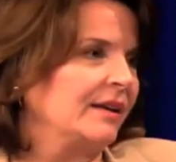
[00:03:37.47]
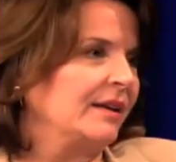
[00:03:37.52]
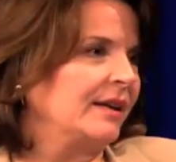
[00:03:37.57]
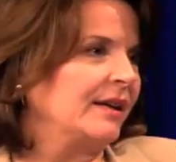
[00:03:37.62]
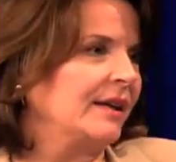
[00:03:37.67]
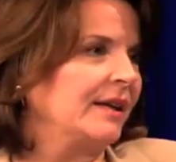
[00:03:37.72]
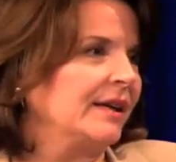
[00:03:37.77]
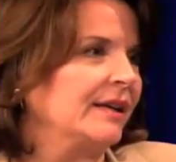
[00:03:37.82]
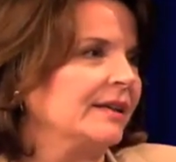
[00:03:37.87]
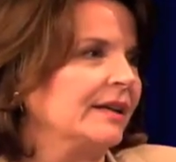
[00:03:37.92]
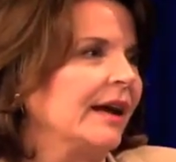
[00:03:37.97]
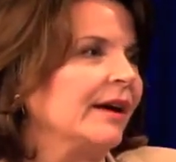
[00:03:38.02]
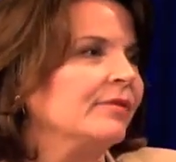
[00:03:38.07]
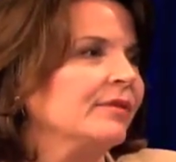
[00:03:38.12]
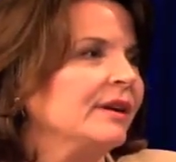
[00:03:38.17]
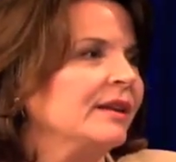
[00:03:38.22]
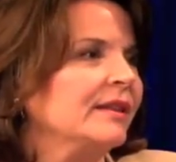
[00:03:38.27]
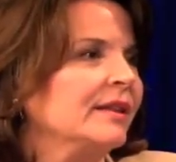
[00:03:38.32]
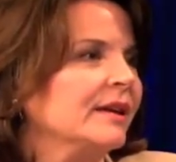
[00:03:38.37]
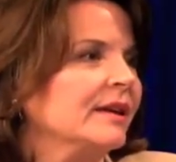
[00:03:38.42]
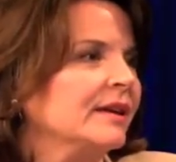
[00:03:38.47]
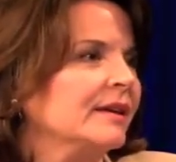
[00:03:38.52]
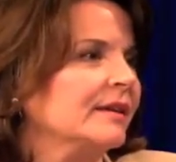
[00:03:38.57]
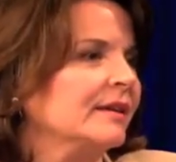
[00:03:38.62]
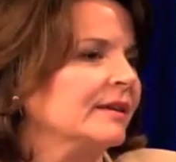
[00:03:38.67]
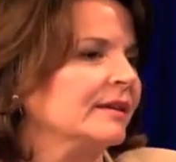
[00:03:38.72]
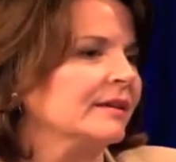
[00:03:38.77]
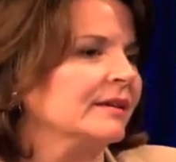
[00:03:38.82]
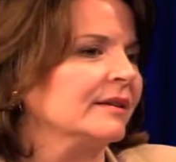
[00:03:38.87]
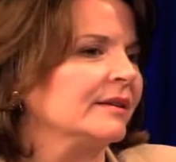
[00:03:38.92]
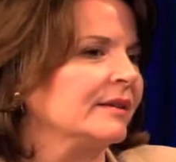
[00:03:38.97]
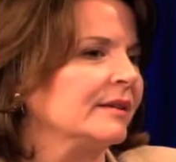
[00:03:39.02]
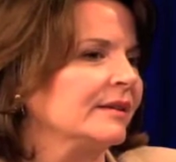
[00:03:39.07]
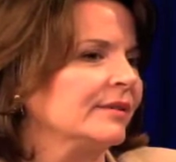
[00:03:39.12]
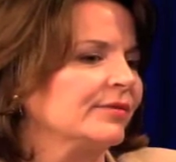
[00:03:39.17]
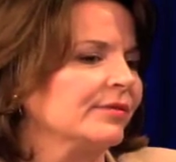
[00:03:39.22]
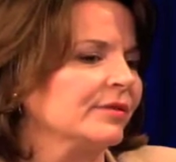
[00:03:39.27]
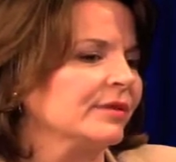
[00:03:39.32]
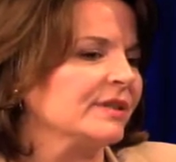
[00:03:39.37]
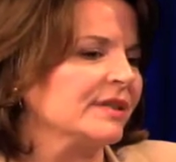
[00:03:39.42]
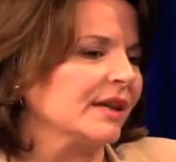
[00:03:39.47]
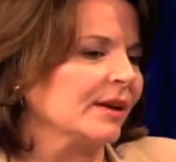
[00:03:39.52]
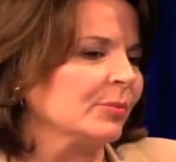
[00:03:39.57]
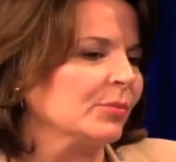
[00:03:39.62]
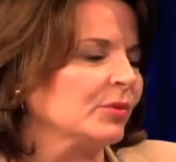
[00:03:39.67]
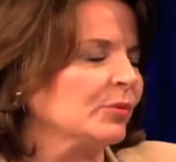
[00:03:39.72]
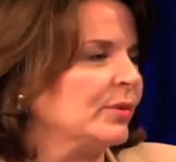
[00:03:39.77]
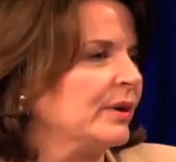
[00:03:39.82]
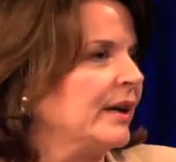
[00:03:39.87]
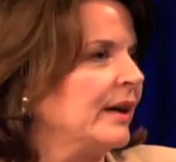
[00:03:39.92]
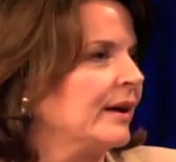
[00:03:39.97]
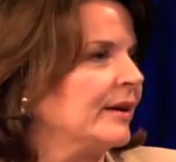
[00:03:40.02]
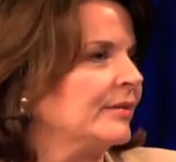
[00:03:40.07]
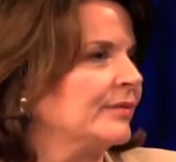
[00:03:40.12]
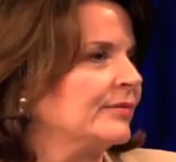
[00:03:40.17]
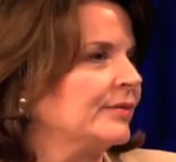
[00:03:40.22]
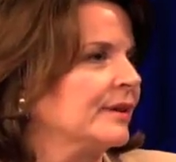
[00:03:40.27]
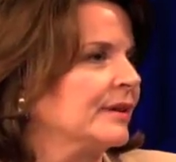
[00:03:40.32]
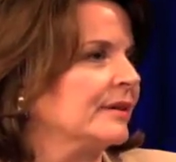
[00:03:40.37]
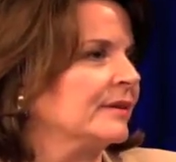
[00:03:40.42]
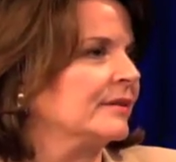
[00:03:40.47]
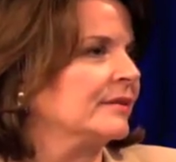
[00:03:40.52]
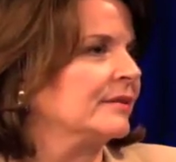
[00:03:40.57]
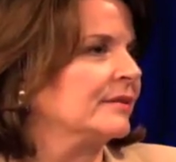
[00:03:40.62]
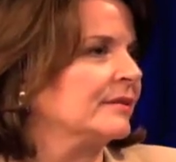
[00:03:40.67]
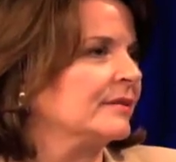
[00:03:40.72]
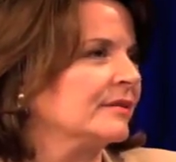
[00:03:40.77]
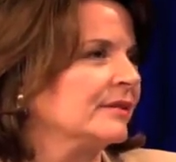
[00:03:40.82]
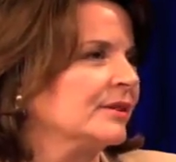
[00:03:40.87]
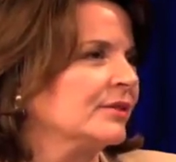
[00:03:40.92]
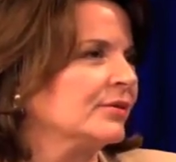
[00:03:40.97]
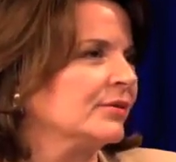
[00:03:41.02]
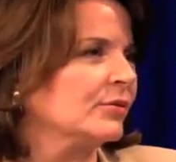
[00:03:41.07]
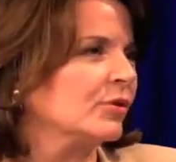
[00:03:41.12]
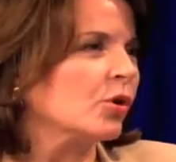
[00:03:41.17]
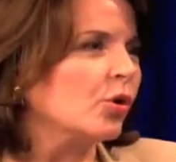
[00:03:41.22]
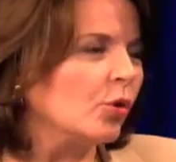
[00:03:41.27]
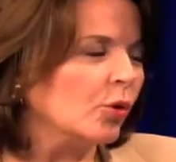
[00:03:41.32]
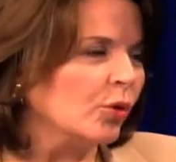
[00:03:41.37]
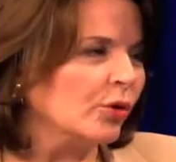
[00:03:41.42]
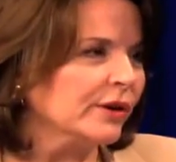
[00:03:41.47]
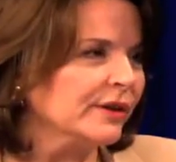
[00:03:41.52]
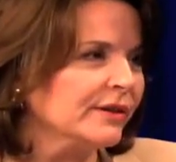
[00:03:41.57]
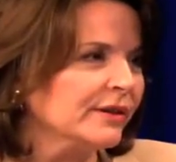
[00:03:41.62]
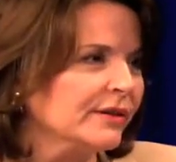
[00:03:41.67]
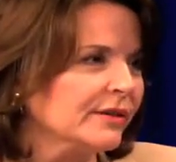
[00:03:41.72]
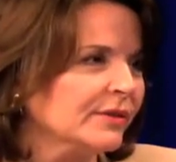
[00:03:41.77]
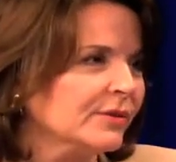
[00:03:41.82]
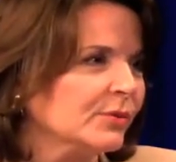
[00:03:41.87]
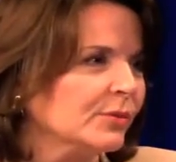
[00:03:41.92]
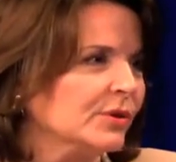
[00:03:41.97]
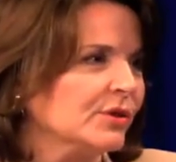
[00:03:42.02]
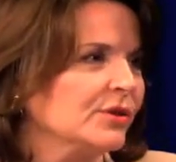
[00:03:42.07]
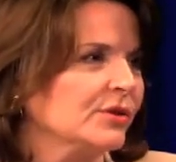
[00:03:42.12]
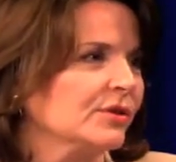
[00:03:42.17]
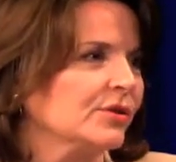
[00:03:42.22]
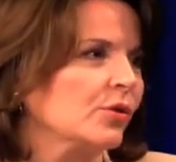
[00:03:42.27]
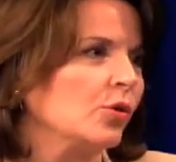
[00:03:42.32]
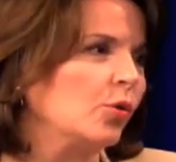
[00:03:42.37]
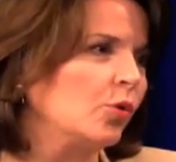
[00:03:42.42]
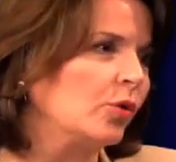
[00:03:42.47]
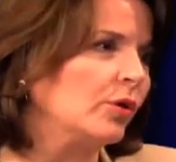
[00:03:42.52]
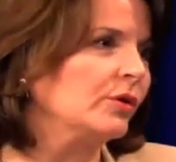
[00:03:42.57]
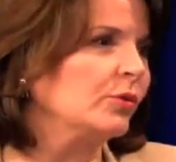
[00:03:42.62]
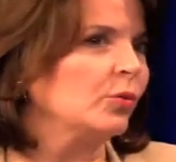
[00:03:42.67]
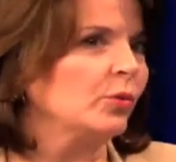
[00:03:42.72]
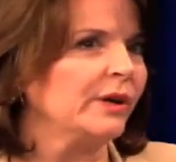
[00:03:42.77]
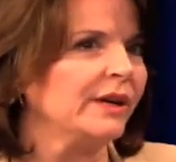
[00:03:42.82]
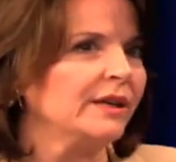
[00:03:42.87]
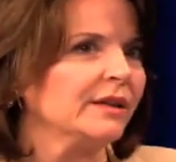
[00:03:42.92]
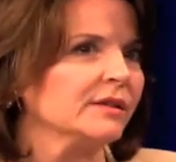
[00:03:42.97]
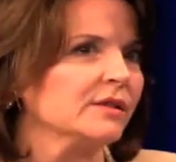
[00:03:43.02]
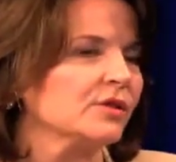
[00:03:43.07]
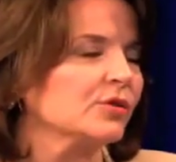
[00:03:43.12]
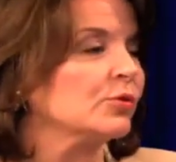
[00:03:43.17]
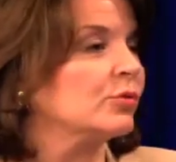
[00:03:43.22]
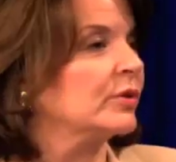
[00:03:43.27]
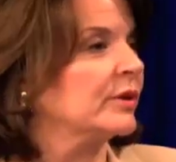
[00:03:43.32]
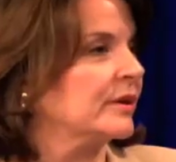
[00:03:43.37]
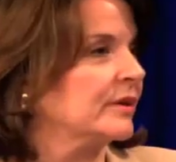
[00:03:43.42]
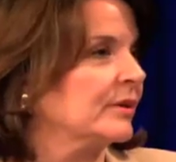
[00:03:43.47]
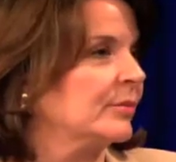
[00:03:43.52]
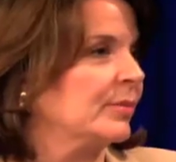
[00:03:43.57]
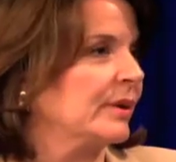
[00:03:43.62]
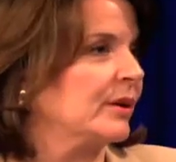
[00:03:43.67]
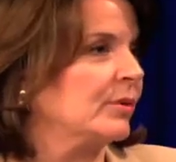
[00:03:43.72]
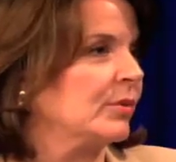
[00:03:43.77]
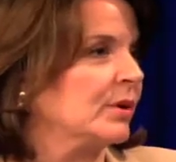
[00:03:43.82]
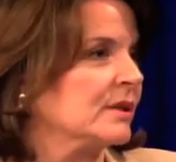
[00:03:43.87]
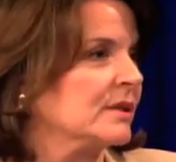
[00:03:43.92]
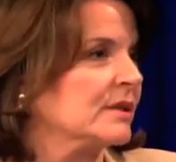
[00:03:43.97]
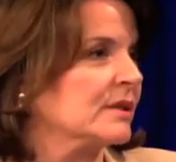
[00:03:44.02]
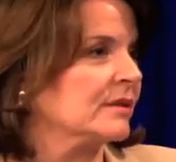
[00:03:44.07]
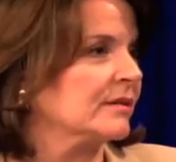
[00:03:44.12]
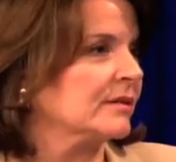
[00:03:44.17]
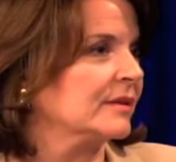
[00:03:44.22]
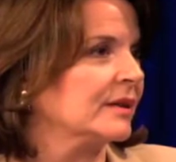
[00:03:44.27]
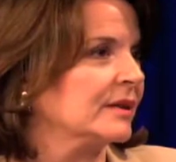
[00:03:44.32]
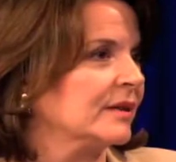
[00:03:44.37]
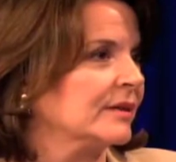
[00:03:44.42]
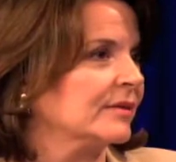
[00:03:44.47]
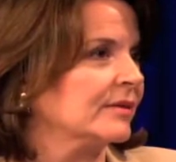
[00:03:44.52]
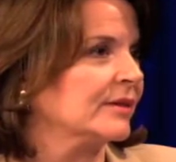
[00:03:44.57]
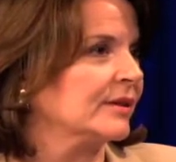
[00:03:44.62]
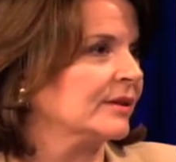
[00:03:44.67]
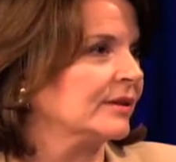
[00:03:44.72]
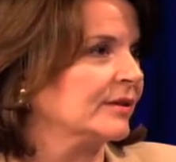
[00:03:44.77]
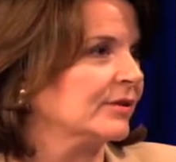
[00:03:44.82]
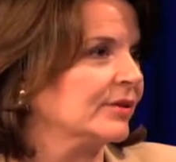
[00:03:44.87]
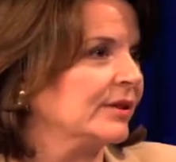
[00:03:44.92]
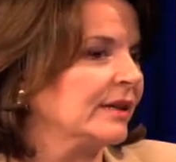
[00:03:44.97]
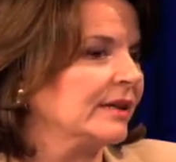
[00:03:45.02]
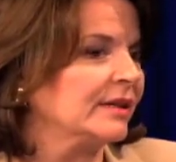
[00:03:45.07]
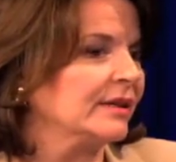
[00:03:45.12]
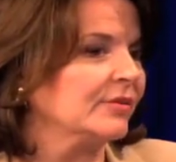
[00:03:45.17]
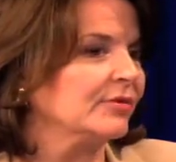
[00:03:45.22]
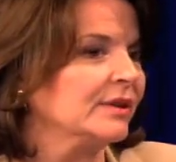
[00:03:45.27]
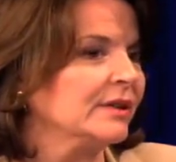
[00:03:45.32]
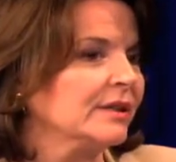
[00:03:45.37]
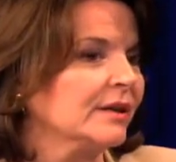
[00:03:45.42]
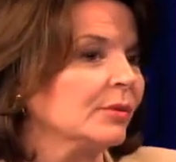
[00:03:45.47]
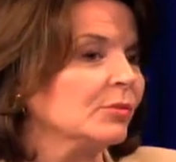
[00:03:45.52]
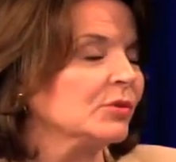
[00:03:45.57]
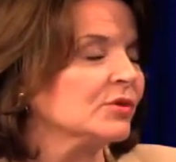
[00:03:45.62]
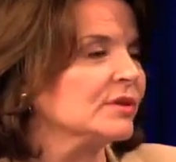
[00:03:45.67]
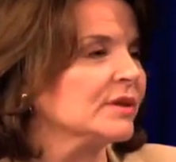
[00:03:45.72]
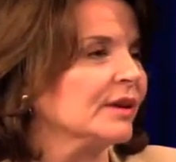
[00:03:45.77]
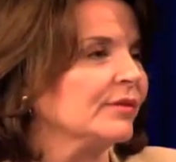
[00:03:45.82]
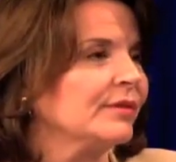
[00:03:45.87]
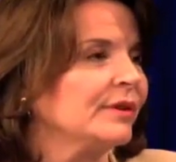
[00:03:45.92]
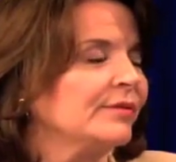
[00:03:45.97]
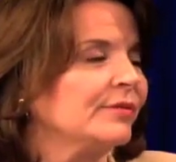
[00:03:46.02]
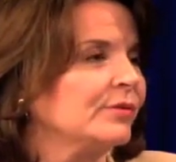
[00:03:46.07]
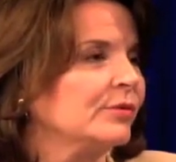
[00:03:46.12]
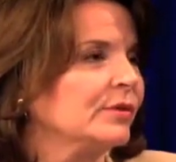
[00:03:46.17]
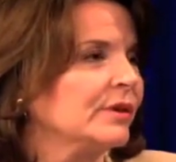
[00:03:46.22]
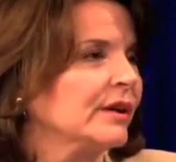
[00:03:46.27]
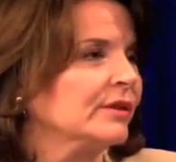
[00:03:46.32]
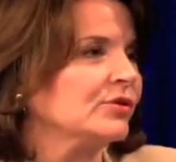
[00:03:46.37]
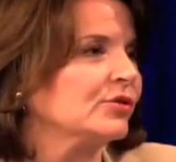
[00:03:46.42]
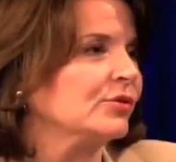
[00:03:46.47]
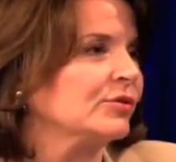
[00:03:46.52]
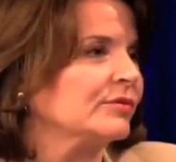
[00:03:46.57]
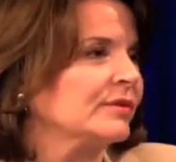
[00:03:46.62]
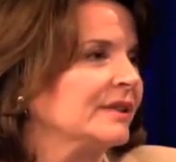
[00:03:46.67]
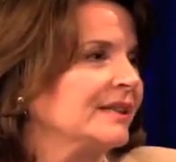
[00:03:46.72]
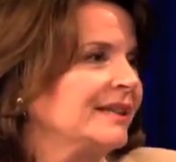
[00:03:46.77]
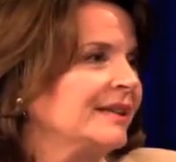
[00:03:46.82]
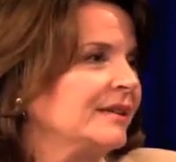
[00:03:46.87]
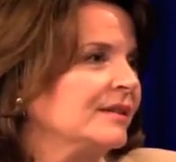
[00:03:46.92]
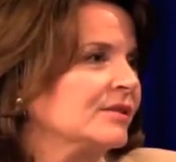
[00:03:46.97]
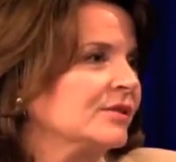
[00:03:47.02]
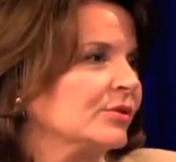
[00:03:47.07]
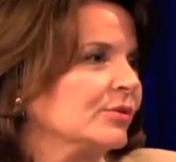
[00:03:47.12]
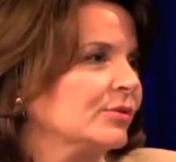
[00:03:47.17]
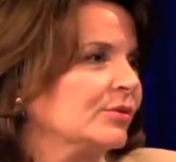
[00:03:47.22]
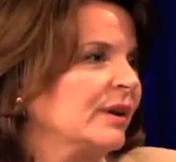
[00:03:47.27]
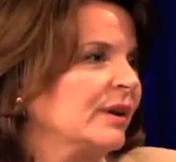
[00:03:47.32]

in everything. For example, we have, you know, corn, wheat, and soy are the big ones that are, and they're in almost every food our children eat. So